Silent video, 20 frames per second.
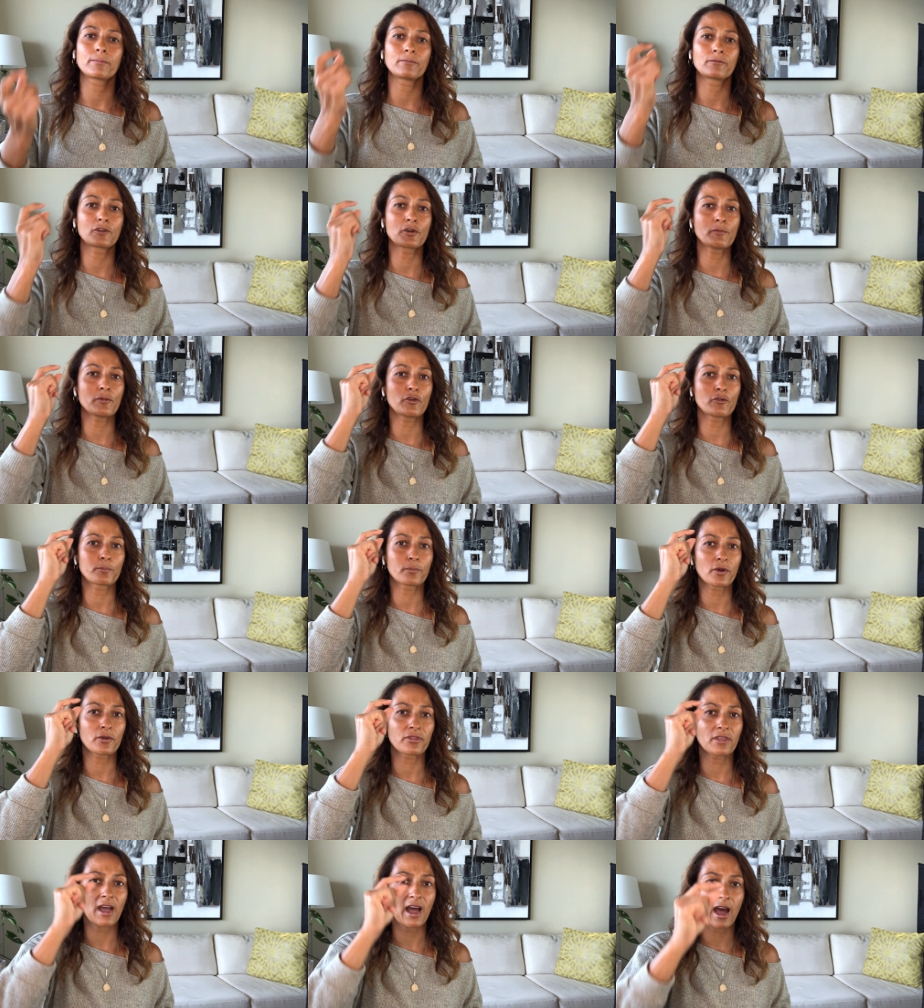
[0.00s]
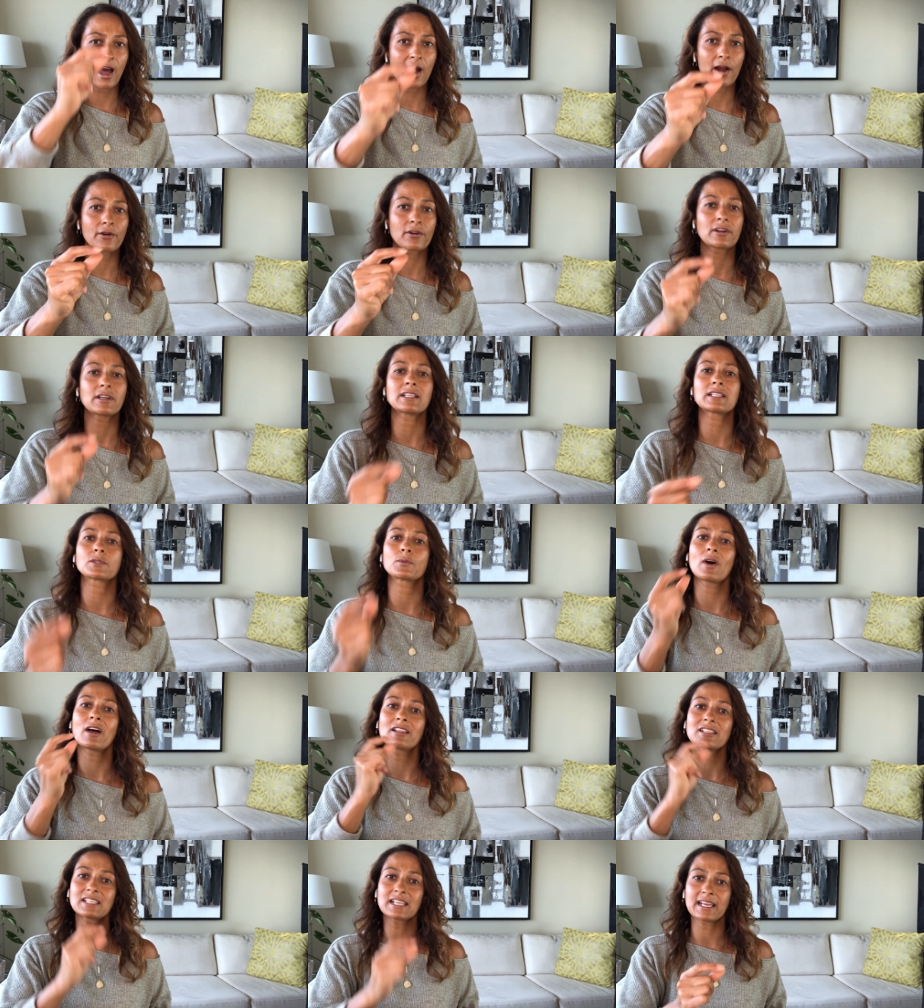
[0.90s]
remove both the outer as
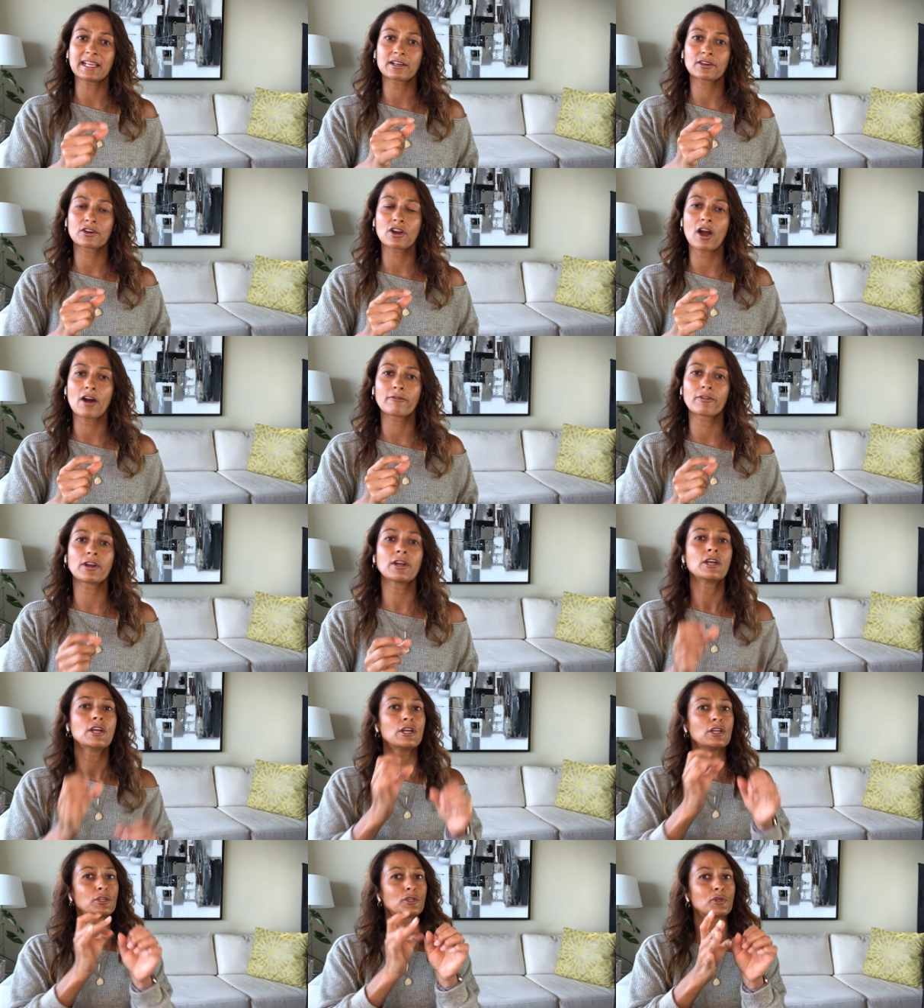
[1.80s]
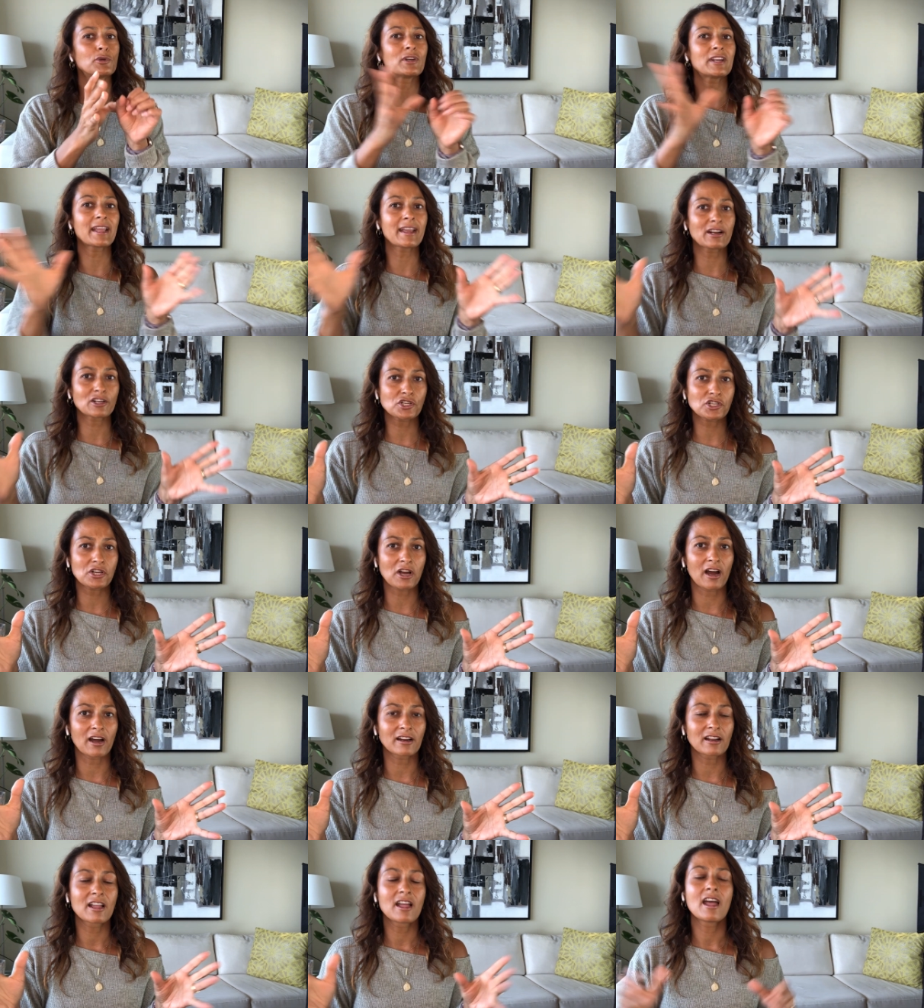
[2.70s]
well as the inner cover, do an air
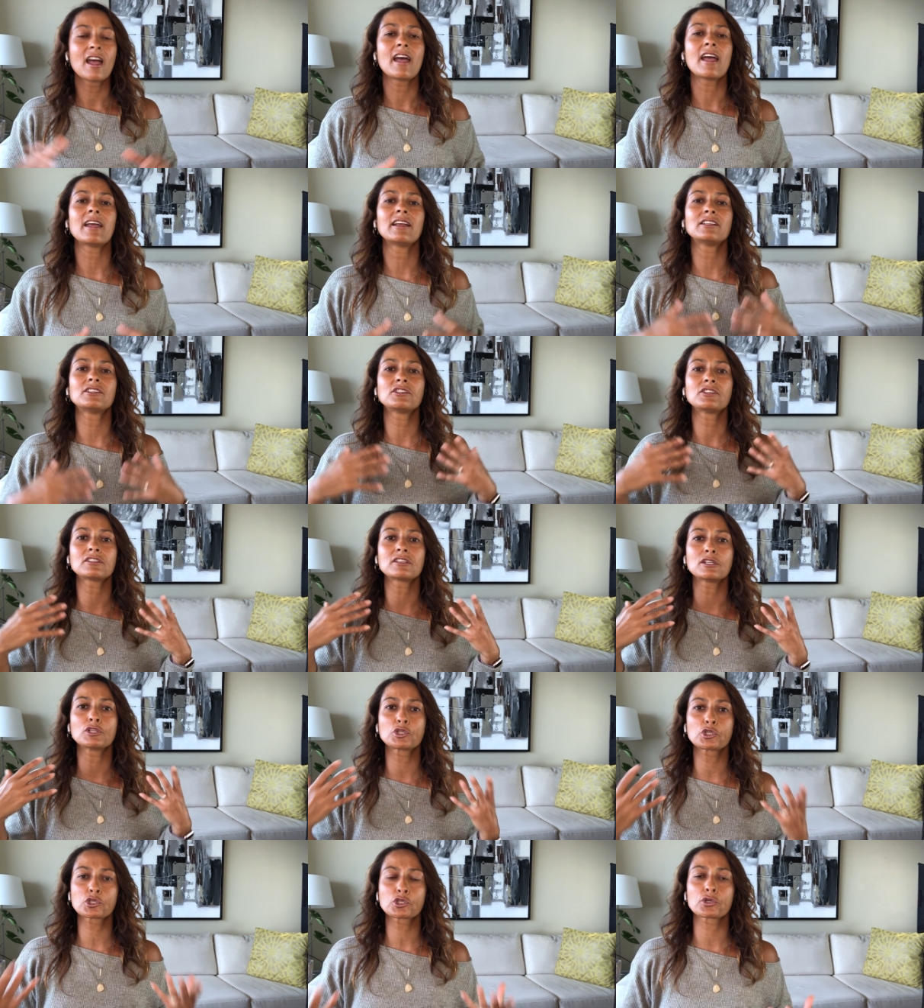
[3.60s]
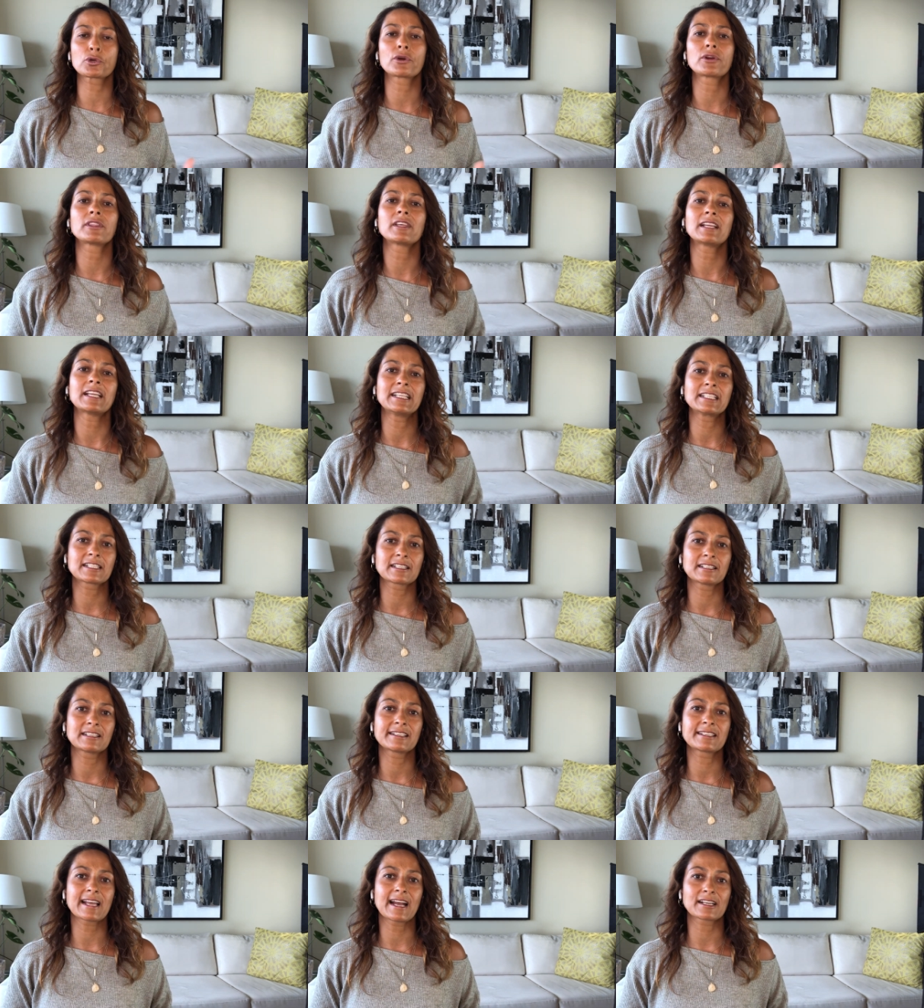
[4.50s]
shot, and just ensure that
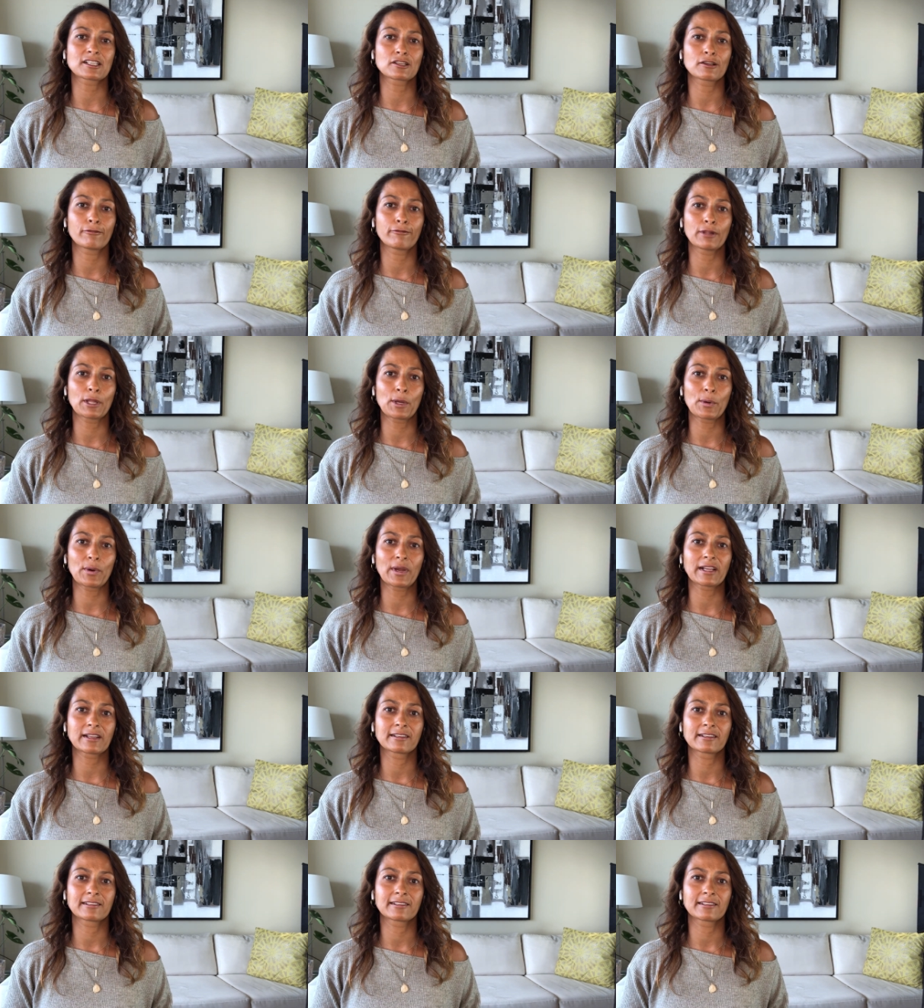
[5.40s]
insulin is actually flowing.